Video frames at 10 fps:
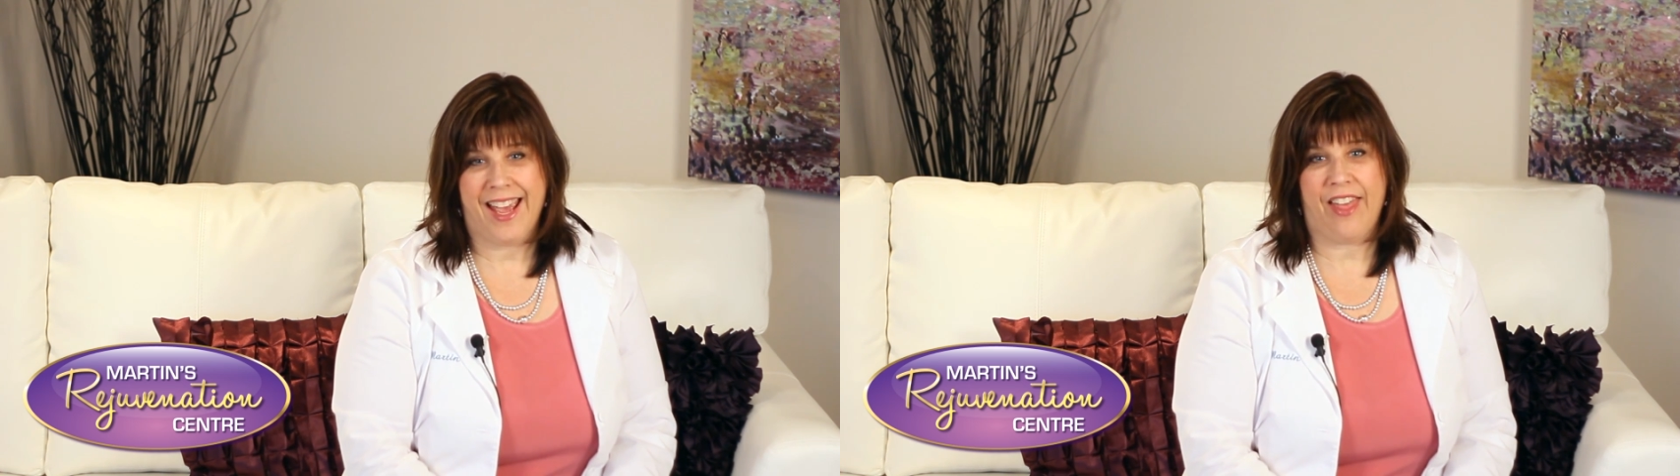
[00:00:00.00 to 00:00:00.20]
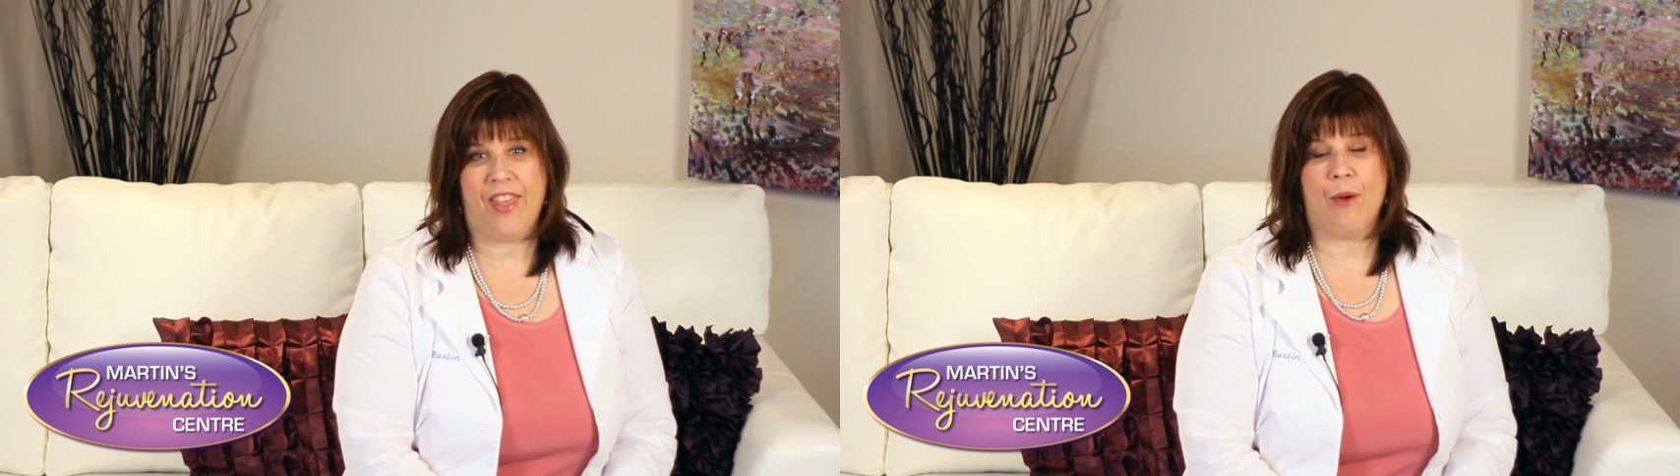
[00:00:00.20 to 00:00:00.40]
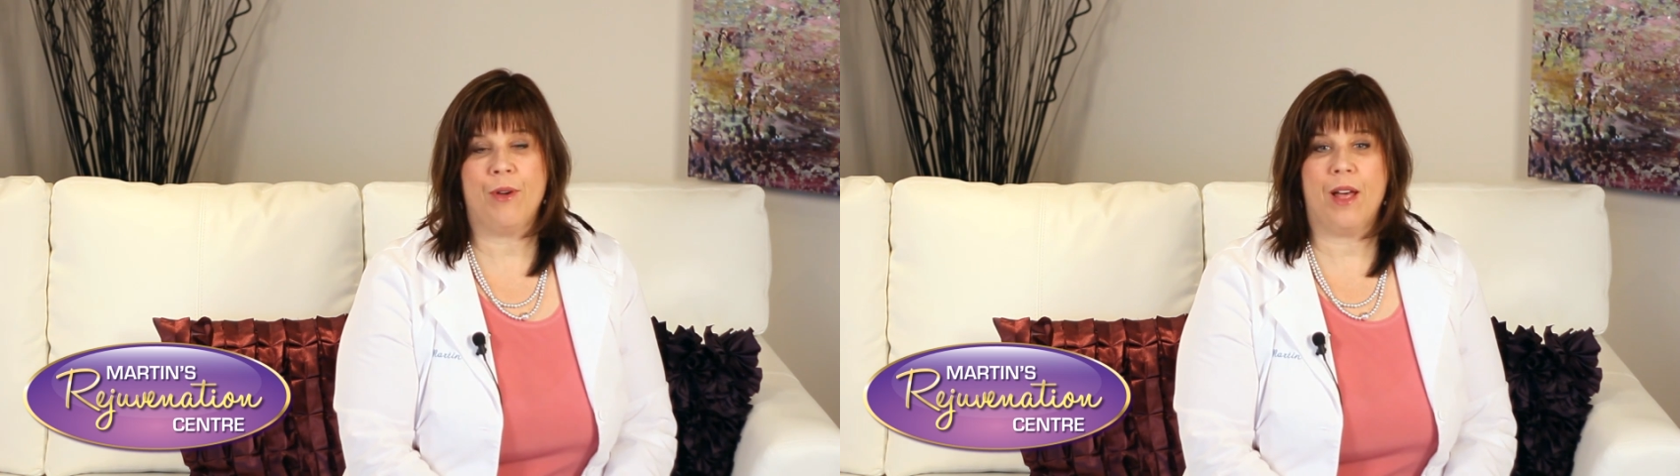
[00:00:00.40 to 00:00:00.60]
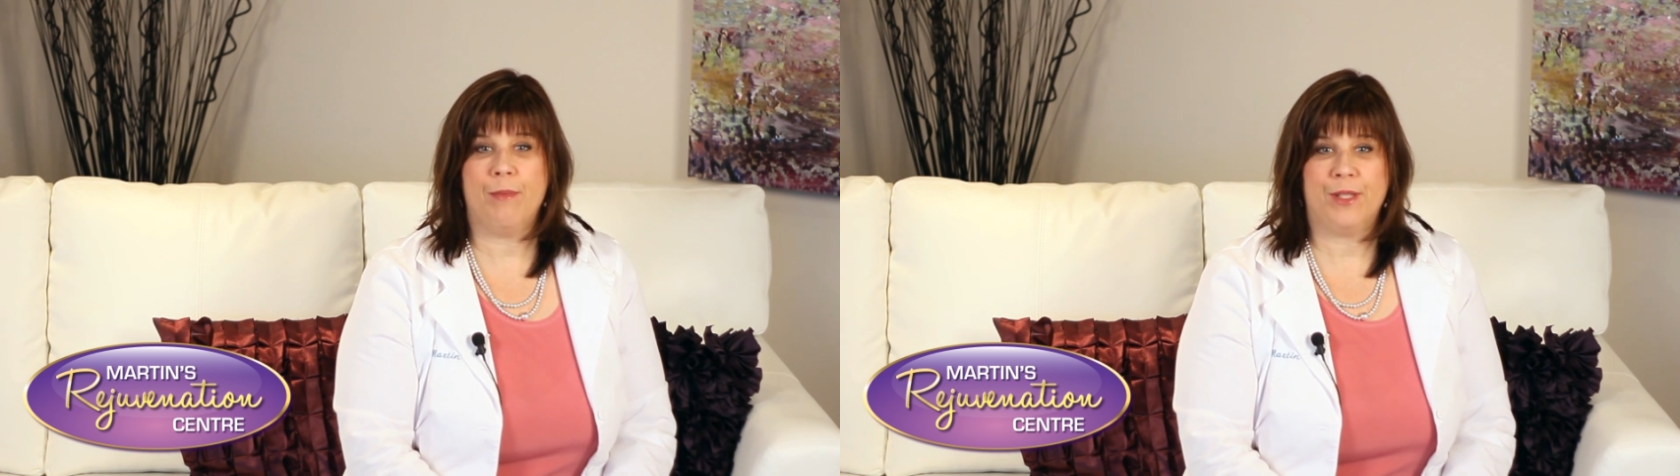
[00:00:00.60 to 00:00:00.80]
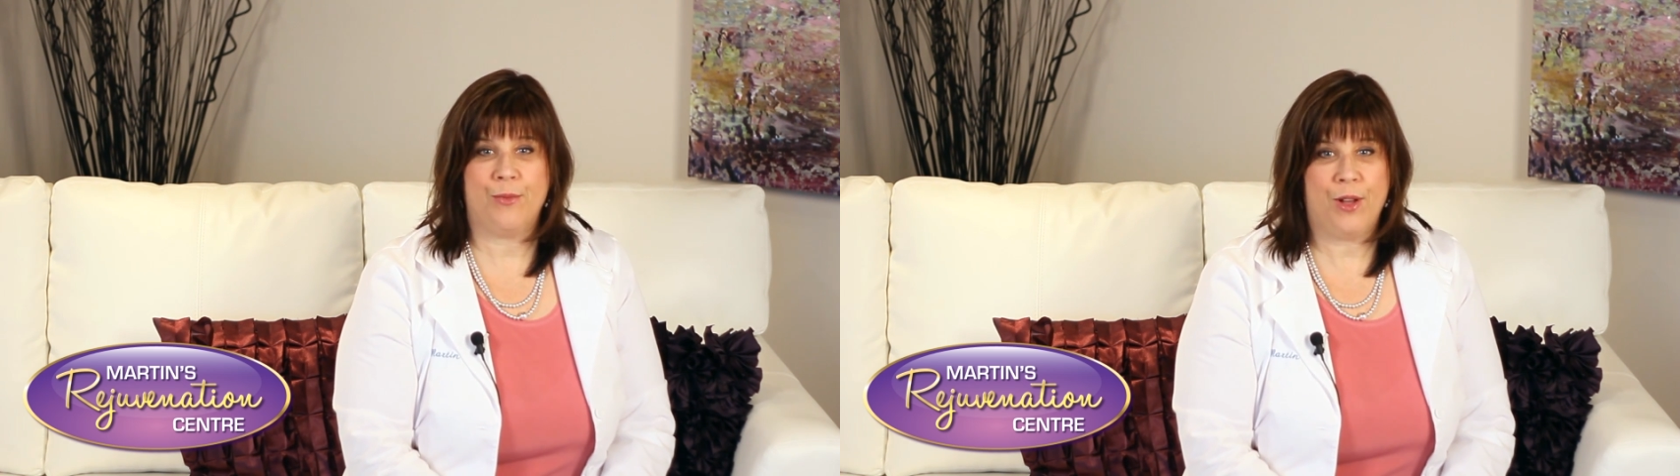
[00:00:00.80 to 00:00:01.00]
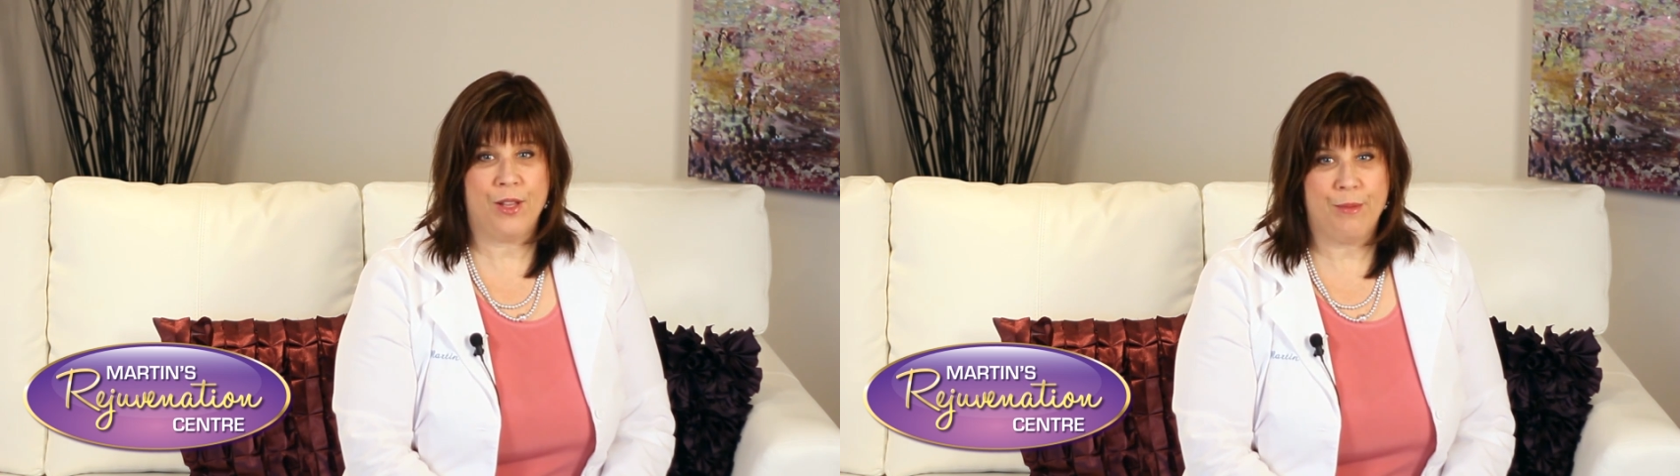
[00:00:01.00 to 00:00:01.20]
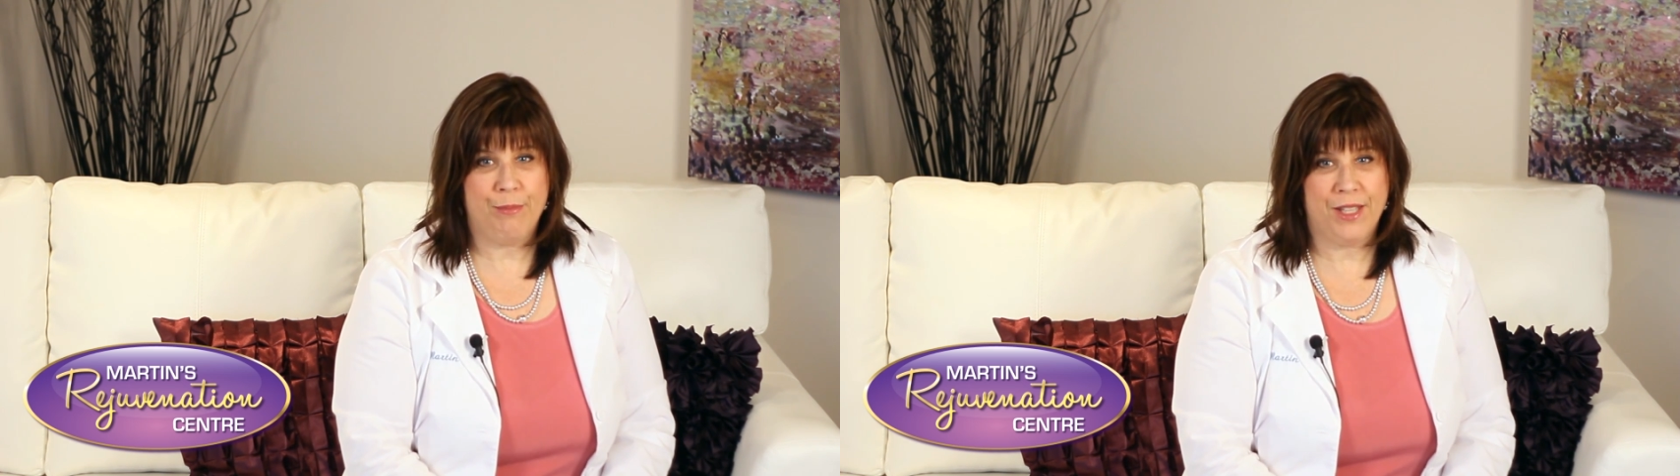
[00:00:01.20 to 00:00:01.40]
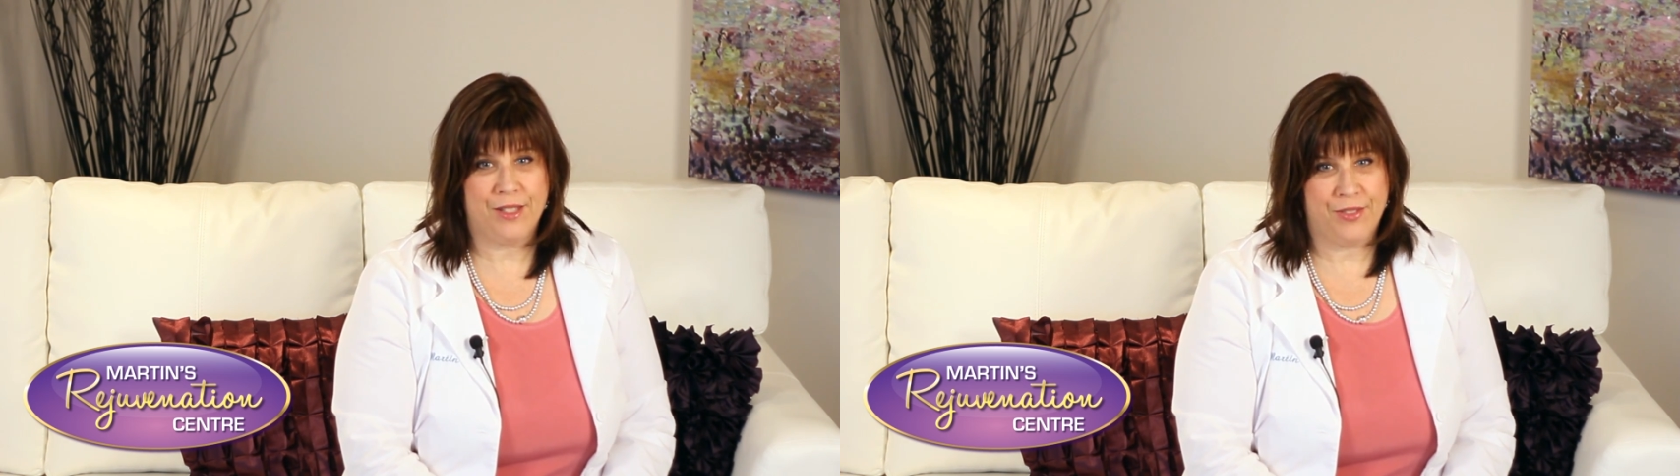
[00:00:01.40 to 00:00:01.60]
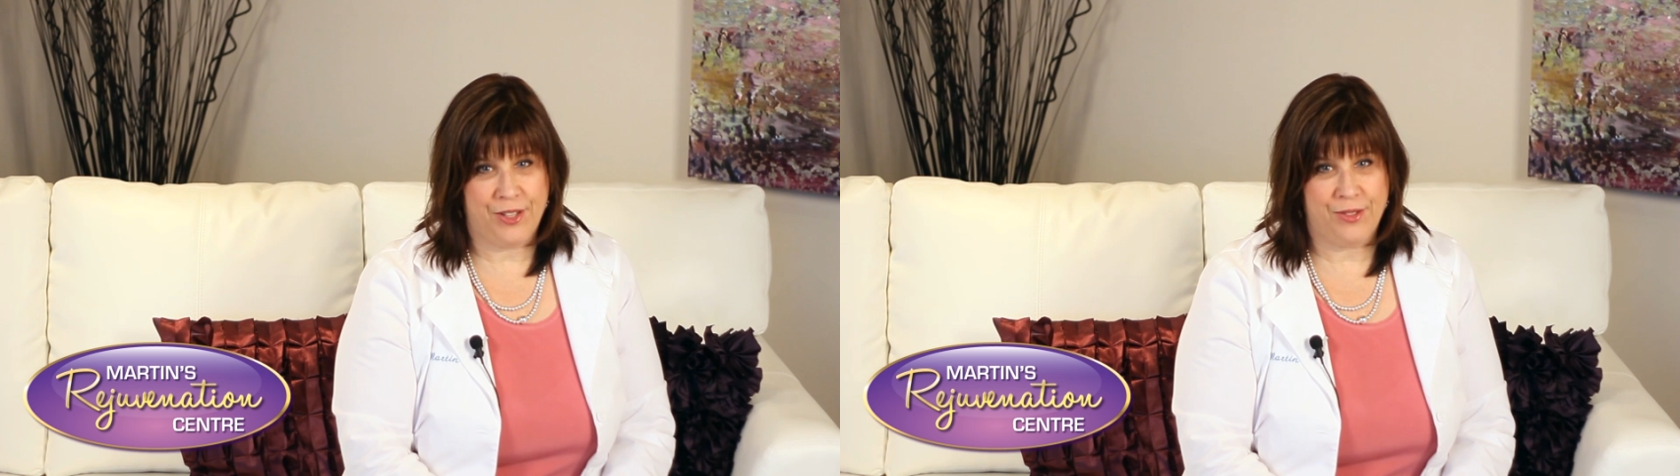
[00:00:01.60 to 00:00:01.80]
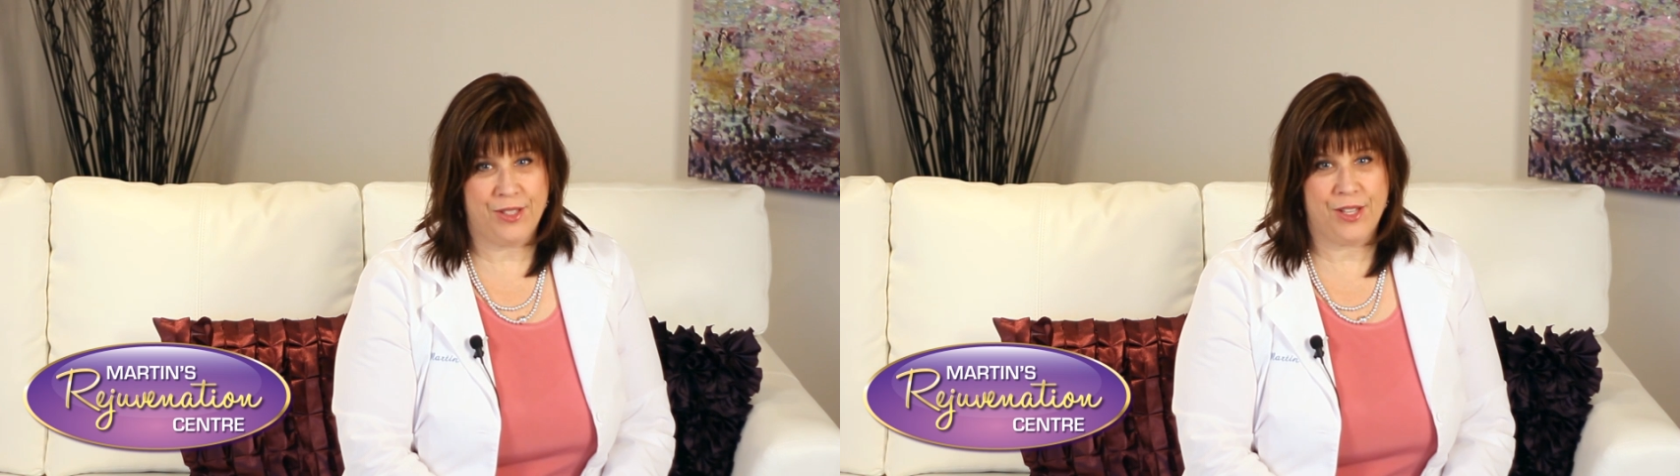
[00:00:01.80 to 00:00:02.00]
And that will come as a welcome piece of news